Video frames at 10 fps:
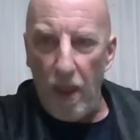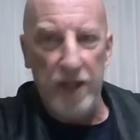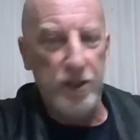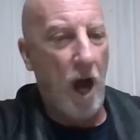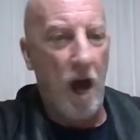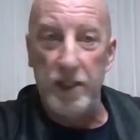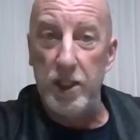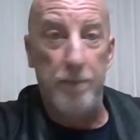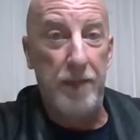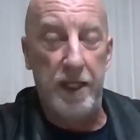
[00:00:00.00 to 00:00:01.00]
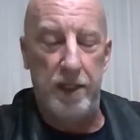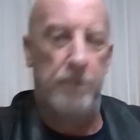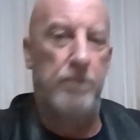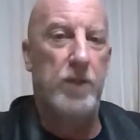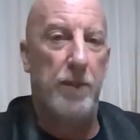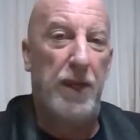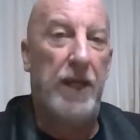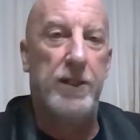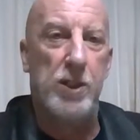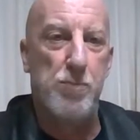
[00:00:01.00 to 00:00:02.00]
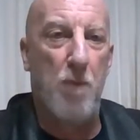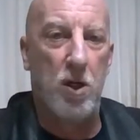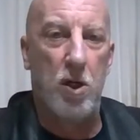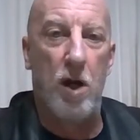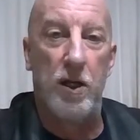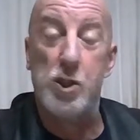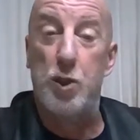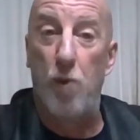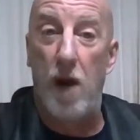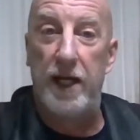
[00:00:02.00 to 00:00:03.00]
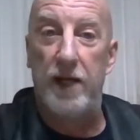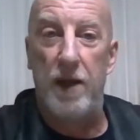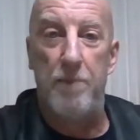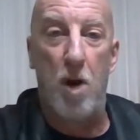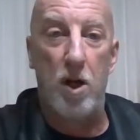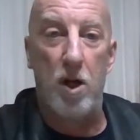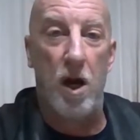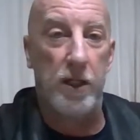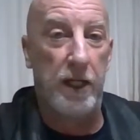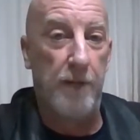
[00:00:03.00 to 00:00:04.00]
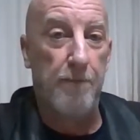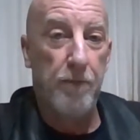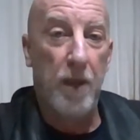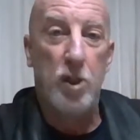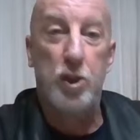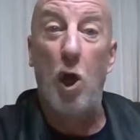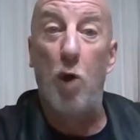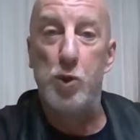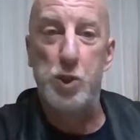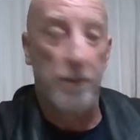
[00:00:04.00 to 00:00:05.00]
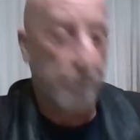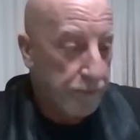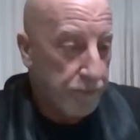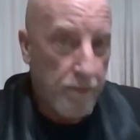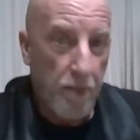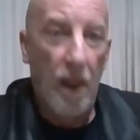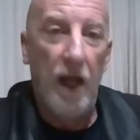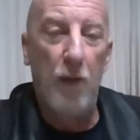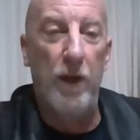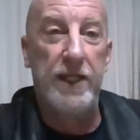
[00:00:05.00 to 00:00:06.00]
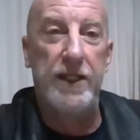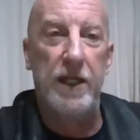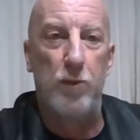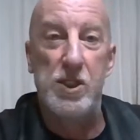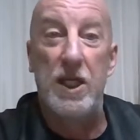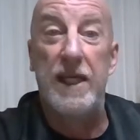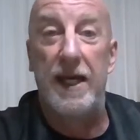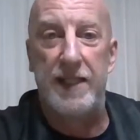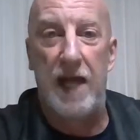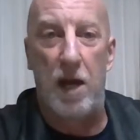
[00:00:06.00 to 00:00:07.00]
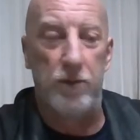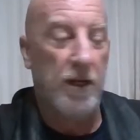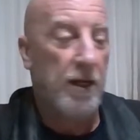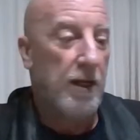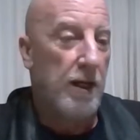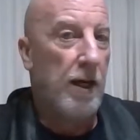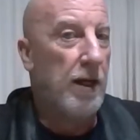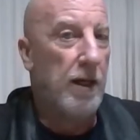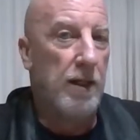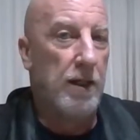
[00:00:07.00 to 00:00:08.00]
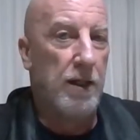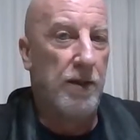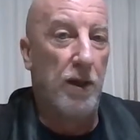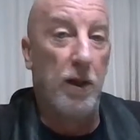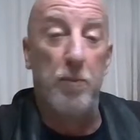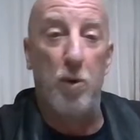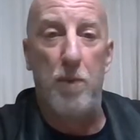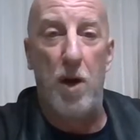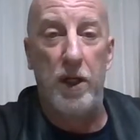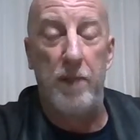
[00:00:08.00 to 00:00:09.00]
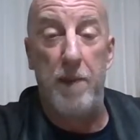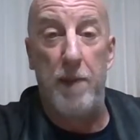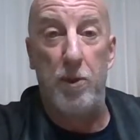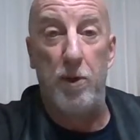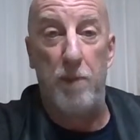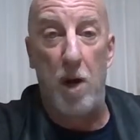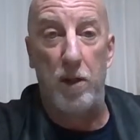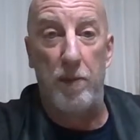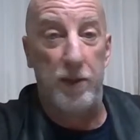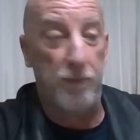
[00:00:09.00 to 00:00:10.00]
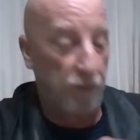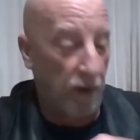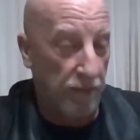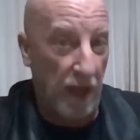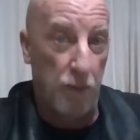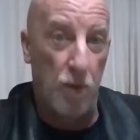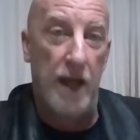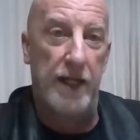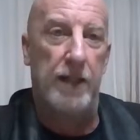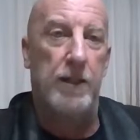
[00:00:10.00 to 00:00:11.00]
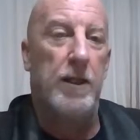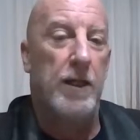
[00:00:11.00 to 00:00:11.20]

not Nepean. Nepean is the riding that Mark Carney chose. What he did was he kicked out the Liberal Party member of Parliament from that riding.